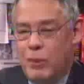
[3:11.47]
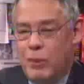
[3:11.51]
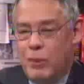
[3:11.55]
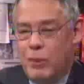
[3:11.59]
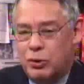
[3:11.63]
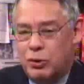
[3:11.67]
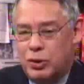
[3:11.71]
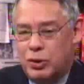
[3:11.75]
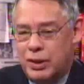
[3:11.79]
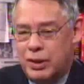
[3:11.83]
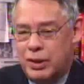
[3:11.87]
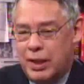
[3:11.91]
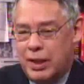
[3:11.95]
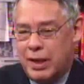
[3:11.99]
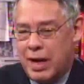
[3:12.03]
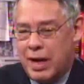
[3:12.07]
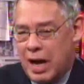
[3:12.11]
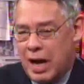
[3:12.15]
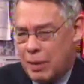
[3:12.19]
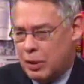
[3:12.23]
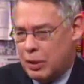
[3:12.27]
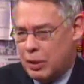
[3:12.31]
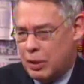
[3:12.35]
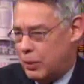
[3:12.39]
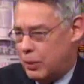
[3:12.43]
the
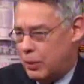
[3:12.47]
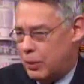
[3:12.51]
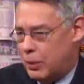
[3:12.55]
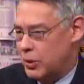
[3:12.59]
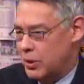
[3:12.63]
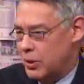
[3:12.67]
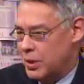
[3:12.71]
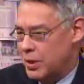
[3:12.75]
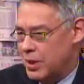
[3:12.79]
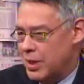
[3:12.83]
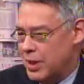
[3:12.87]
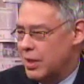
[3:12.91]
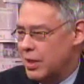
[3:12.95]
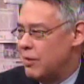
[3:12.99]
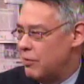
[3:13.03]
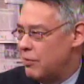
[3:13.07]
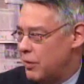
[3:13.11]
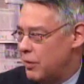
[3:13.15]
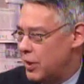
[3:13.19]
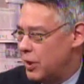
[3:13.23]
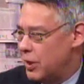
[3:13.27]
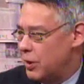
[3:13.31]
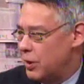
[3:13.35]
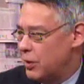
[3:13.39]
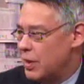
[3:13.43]
calmest person in the
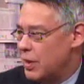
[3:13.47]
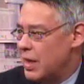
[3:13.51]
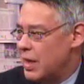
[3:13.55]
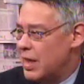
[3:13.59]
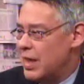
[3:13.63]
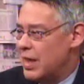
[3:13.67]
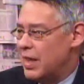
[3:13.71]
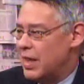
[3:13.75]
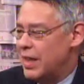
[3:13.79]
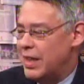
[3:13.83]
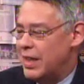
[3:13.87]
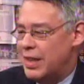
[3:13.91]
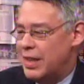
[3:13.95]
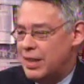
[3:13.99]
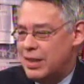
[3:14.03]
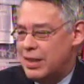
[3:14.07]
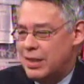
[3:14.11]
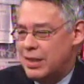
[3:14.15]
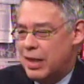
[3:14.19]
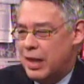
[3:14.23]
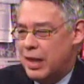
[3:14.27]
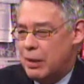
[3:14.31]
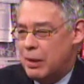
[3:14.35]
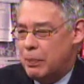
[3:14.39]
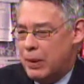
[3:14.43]
video
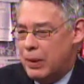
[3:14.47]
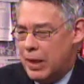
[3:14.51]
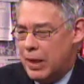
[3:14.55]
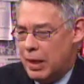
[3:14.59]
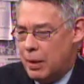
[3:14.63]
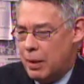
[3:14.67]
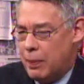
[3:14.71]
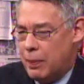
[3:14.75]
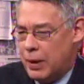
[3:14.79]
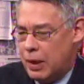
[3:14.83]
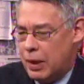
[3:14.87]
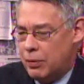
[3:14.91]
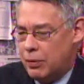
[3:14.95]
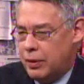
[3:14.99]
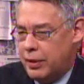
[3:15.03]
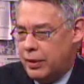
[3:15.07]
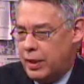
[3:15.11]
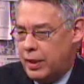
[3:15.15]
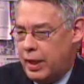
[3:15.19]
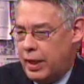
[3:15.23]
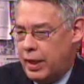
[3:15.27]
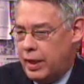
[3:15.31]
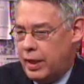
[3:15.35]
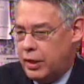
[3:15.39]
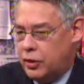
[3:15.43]
is
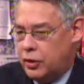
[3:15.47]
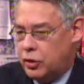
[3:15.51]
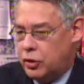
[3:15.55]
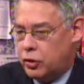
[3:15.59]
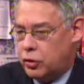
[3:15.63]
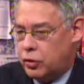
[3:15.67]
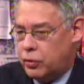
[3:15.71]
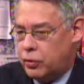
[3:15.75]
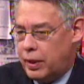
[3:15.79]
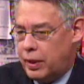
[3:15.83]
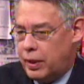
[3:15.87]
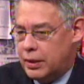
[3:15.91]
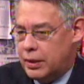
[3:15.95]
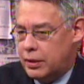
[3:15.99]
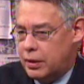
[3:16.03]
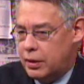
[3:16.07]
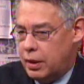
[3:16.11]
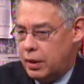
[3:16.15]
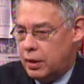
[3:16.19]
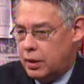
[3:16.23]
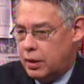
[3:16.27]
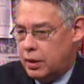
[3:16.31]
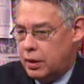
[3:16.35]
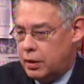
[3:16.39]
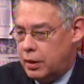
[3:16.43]
apparently a
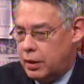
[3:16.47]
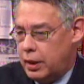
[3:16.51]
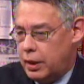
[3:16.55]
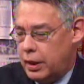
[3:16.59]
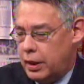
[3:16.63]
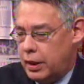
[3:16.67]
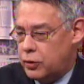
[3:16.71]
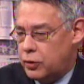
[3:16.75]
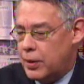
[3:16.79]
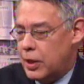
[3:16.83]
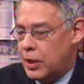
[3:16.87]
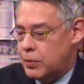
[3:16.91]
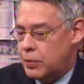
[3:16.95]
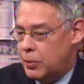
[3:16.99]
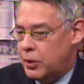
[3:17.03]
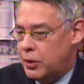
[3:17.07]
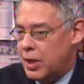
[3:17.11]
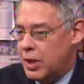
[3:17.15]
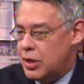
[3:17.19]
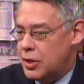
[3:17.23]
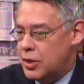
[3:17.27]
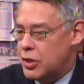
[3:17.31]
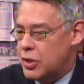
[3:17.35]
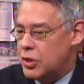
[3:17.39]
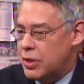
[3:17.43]

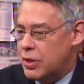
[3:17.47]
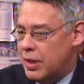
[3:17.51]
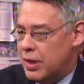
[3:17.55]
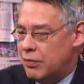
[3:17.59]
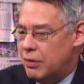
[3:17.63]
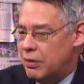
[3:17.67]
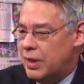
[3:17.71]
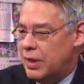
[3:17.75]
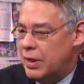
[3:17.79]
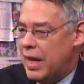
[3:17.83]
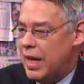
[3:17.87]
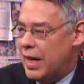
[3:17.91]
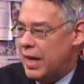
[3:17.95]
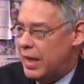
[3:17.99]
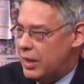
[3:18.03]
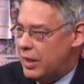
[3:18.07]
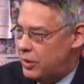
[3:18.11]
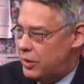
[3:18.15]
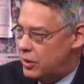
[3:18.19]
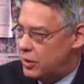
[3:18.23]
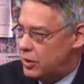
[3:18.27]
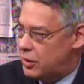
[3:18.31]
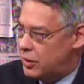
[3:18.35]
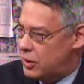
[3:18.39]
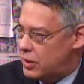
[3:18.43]
transportation safety
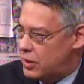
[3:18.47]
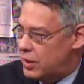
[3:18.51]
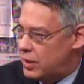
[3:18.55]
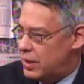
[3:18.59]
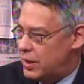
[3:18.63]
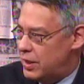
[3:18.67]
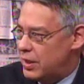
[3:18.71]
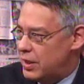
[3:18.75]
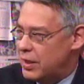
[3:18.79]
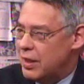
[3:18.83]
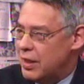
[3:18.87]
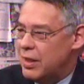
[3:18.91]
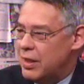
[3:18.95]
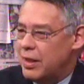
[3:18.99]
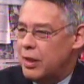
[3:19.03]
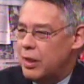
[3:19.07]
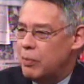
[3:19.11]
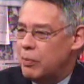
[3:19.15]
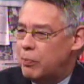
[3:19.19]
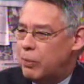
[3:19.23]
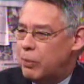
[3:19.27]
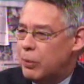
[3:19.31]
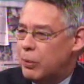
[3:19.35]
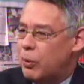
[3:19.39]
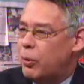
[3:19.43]
agency
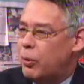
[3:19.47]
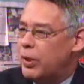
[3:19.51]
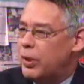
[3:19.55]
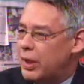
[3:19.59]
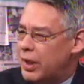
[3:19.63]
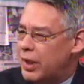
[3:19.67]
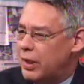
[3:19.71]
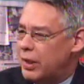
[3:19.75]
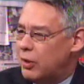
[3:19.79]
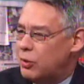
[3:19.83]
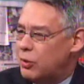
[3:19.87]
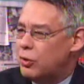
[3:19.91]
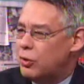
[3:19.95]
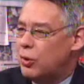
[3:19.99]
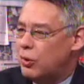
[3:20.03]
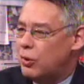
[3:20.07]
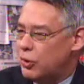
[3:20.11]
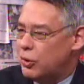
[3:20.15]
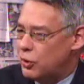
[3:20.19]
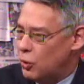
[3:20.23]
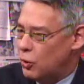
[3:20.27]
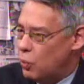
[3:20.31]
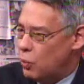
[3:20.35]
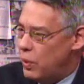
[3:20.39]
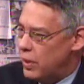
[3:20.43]
employee who's
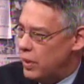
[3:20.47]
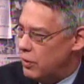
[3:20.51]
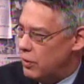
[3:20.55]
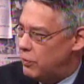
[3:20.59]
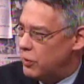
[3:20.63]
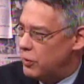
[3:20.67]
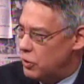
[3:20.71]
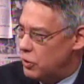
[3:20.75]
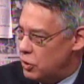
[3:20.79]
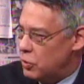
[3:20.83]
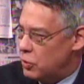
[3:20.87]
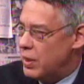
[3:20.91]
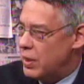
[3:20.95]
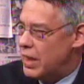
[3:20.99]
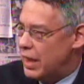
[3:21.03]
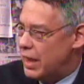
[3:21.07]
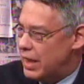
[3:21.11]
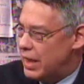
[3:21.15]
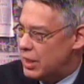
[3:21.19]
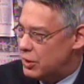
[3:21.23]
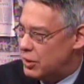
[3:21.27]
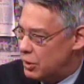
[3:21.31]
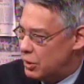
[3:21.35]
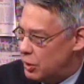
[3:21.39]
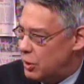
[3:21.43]
also waiting for the train,
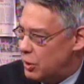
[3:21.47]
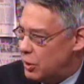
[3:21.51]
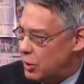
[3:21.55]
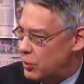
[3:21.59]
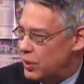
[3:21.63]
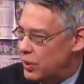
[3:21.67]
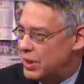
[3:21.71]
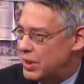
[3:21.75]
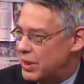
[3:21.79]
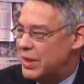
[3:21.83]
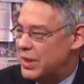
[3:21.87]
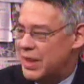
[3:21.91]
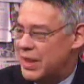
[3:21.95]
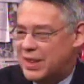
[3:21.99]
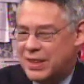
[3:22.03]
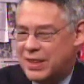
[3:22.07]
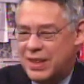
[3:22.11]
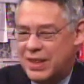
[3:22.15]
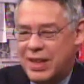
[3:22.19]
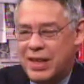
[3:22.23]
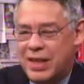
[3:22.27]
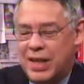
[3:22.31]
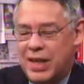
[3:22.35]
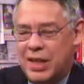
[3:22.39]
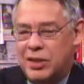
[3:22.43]
I guess, to go, a
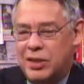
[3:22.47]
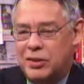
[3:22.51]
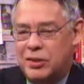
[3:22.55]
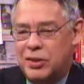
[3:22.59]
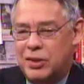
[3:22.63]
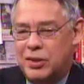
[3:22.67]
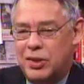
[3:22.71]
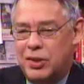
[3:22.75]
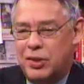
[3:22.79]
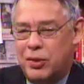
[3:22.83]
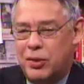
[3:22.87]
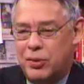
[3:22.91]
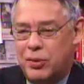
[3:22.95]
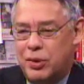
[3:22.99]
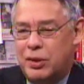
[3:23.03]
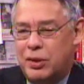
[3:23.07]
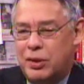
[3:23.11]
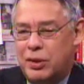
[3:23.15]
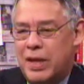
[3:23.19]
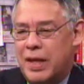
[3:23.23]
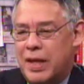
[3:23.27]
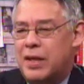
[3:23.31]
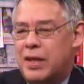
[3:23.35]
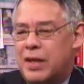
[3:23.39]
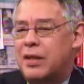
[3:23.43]
TSA agent, to go
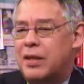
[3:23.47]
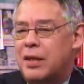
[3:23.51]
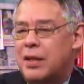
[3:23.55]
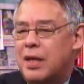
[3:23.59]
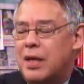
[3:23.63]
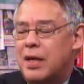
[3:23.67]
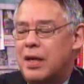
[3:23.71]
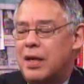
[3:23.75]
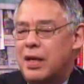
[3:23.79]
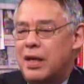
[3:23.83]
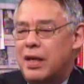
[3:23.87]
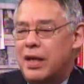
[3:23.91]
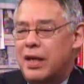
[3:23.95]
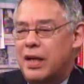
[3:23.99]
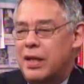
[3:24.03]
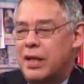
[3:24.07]
to Kennedy.